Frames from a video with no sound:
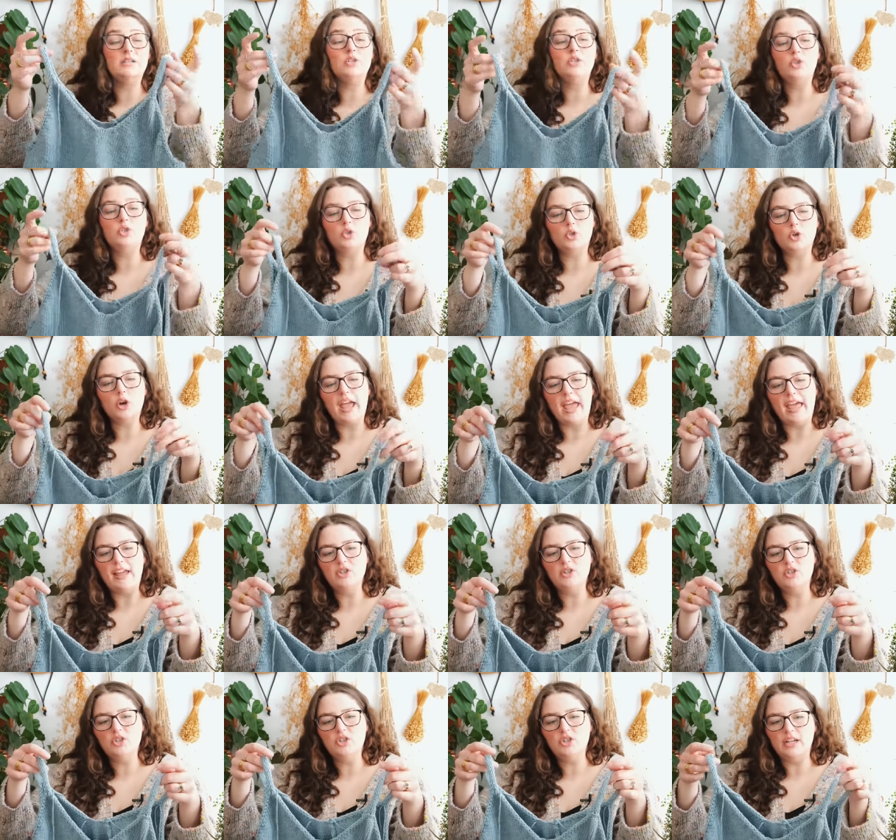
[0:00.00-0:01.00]

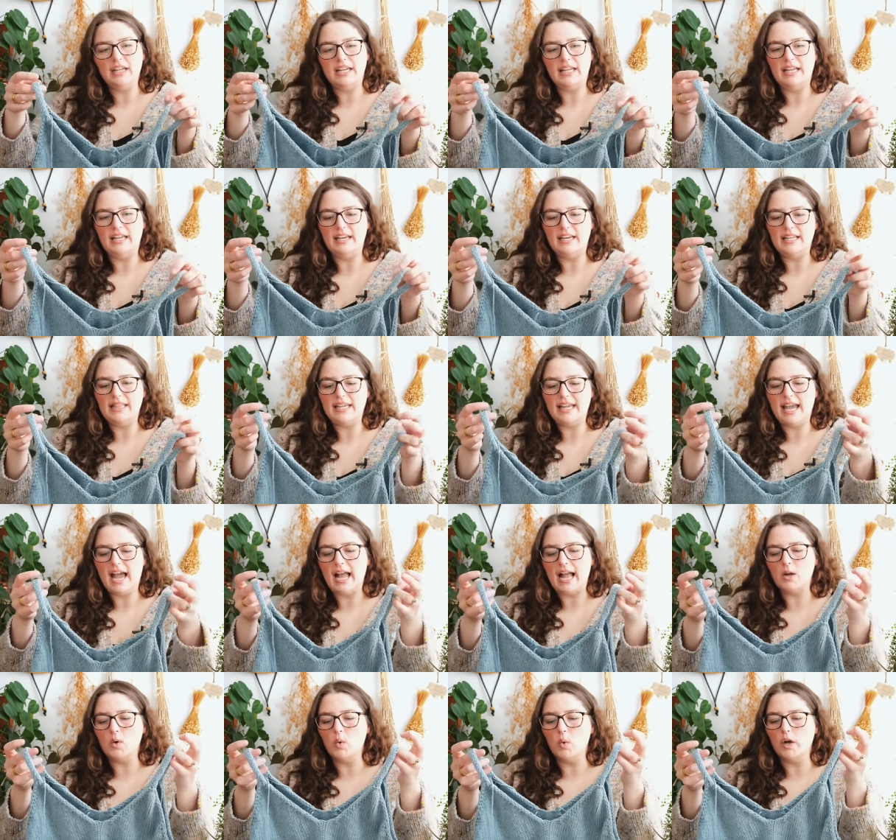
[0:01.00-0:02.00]
stretch in the
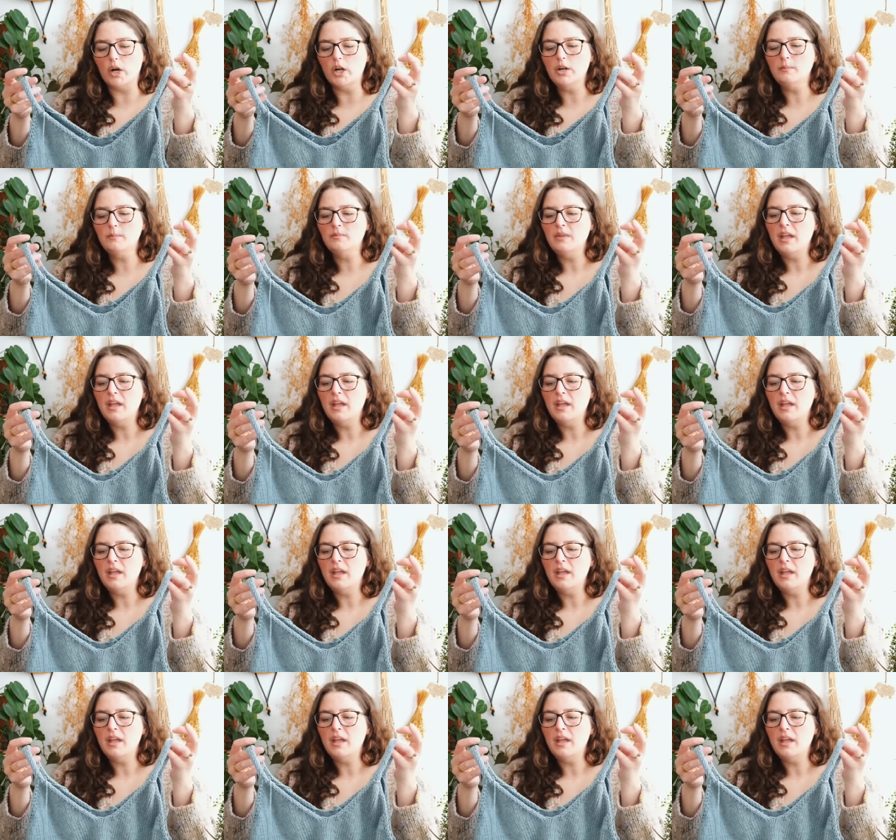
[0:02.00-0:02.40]
I-cord.